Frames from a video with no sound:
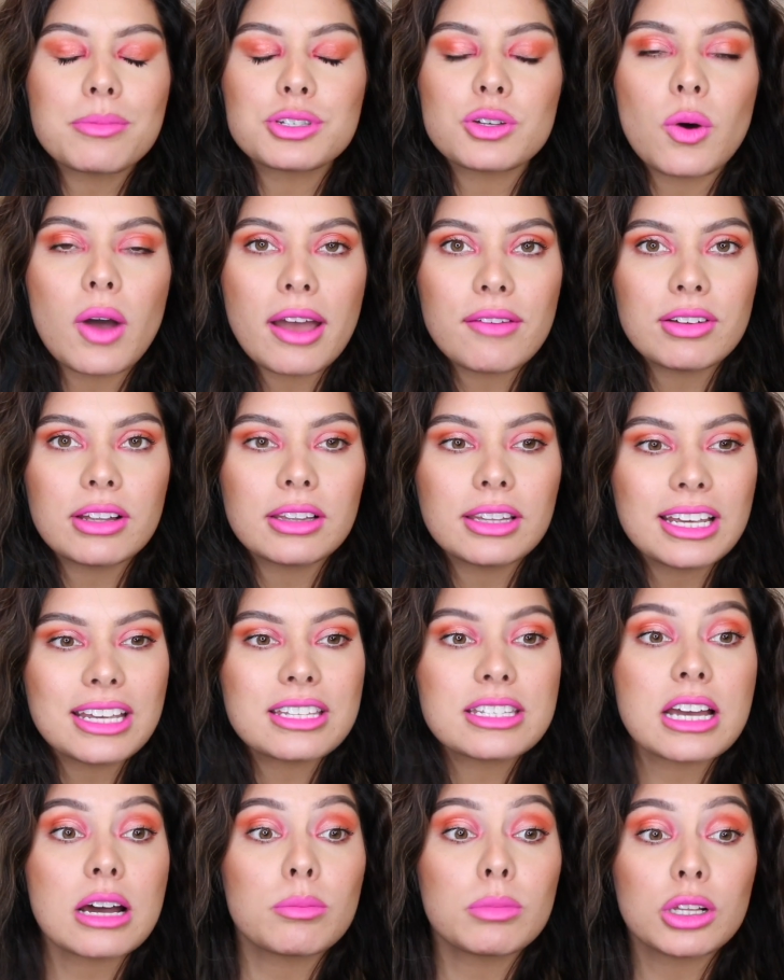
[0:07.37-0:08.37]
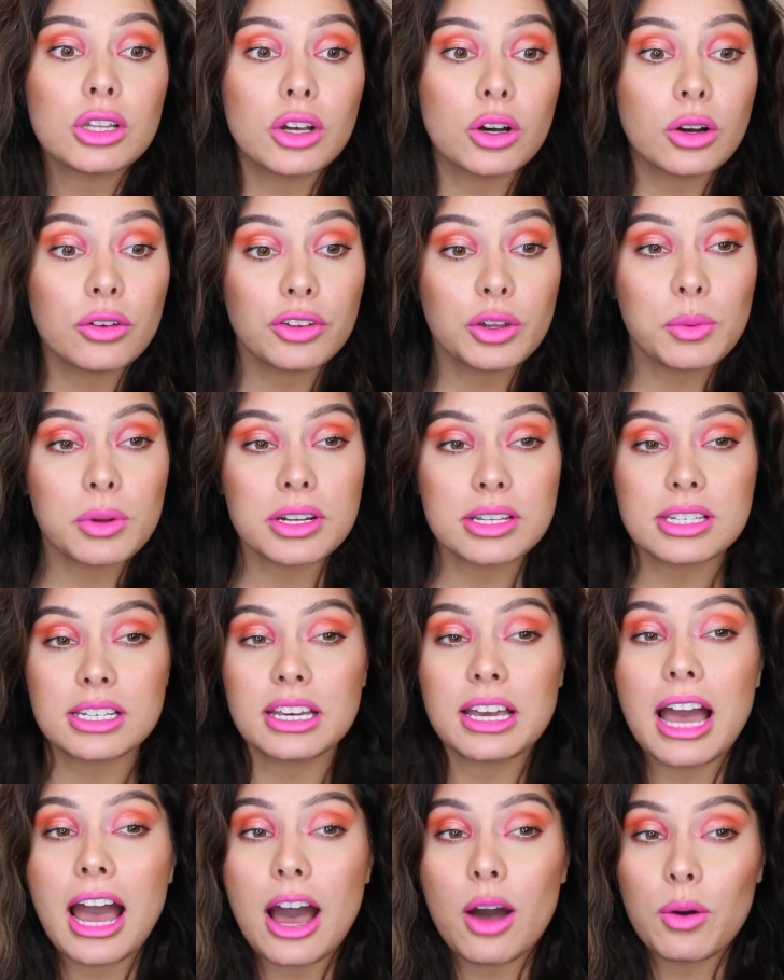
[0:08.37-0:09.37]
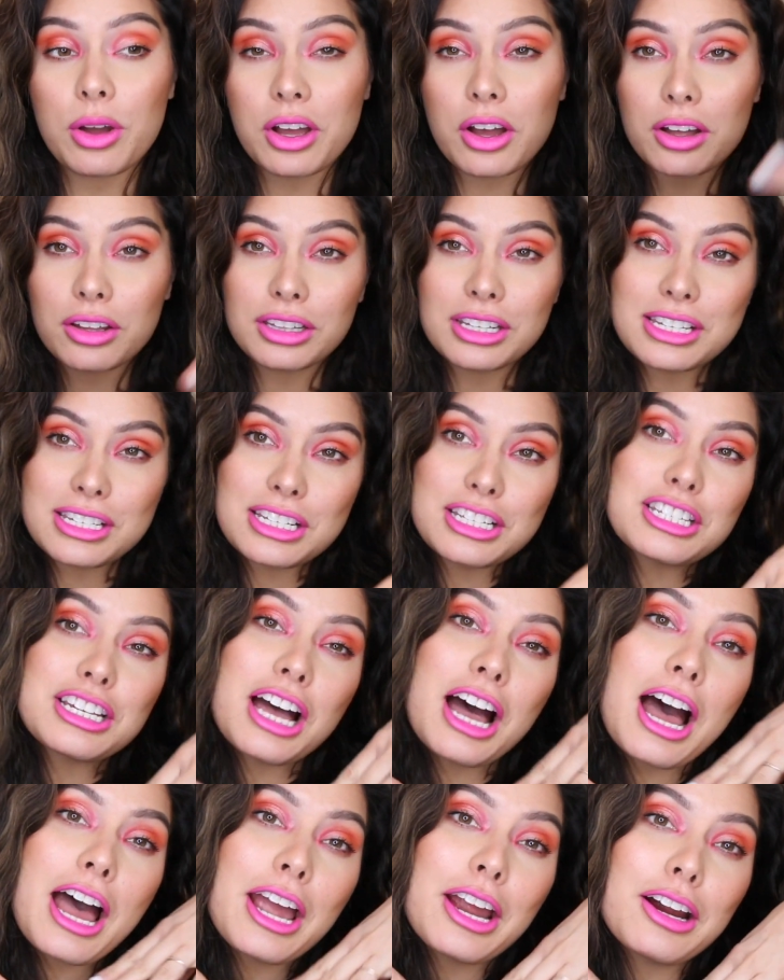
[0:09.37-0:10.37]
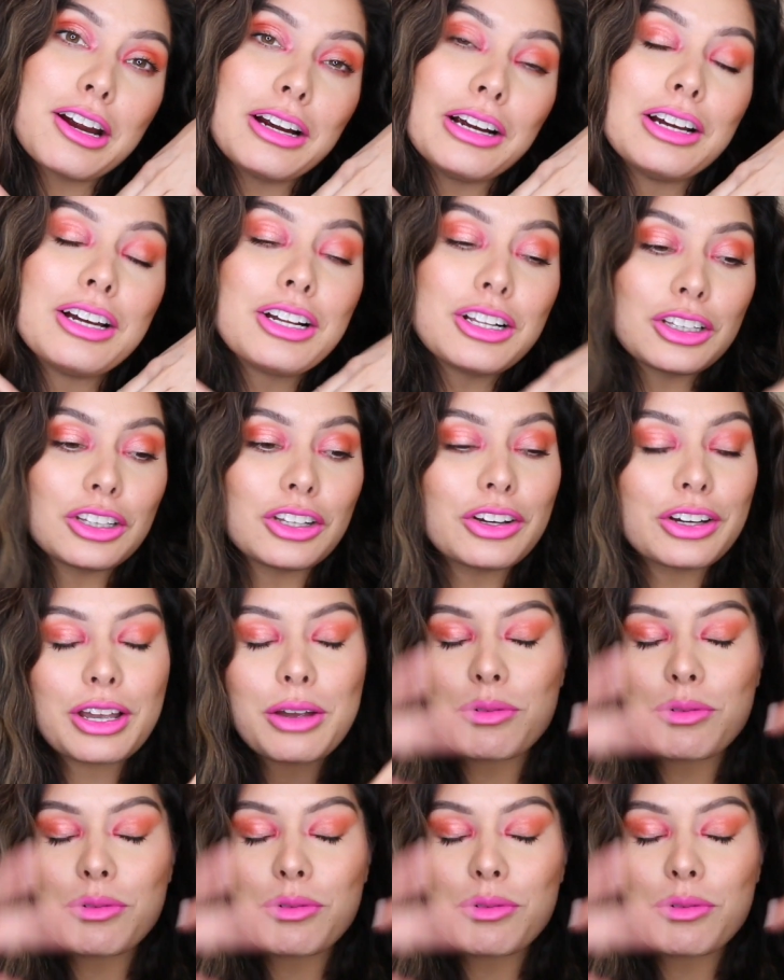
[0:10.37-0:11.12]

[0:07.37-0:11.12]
so I have it linked down below if you want to see how I got this entire look.